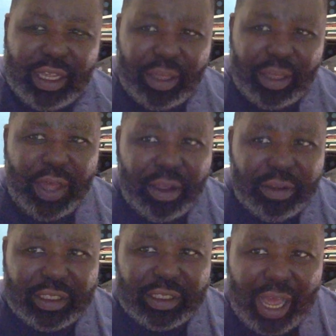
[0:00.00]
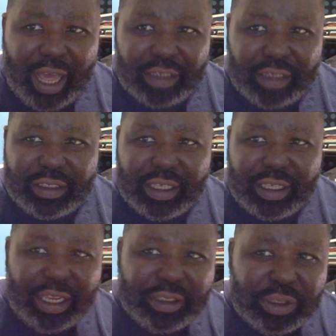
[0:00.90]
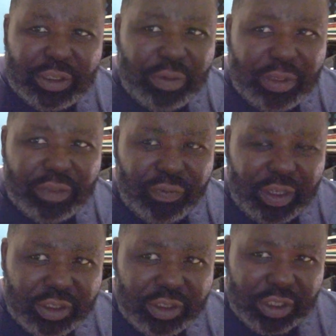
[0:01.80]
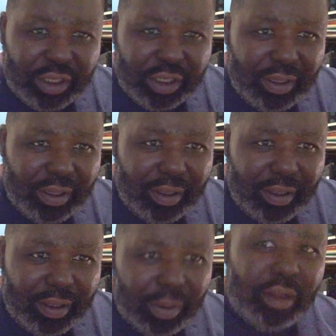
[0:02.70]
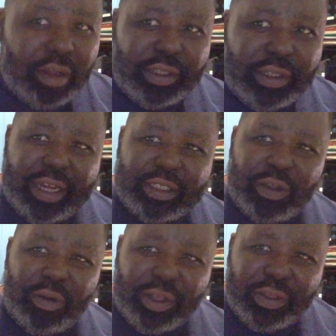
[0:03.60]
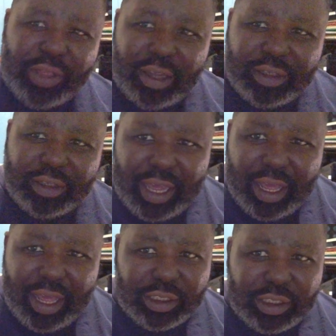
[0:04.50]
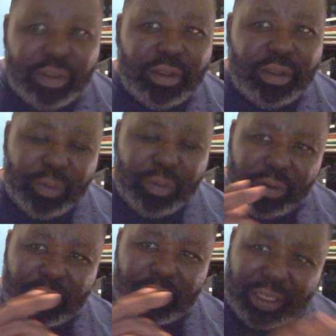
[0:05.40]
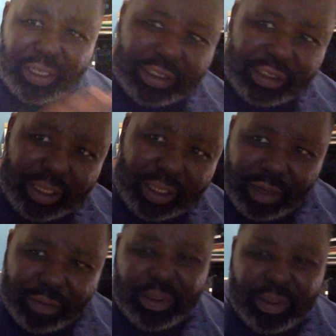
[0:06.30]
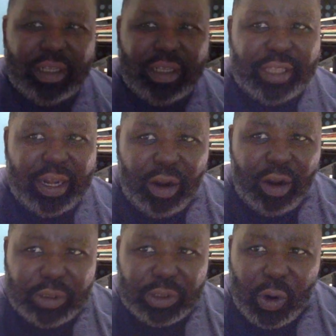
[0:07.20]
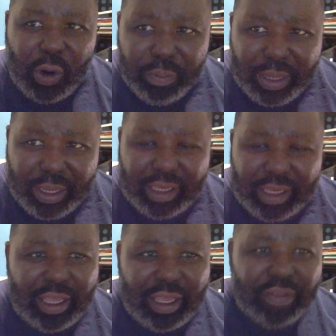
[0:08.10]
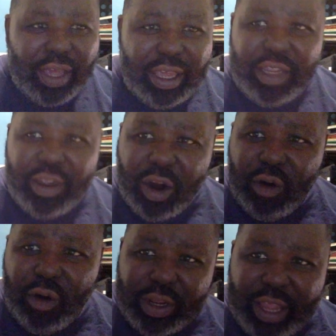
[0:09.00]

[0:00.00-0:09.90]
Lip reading: $1,000 into this venture. Well, Dad, it's only $1,000. Well, listening to him, that already told me that he already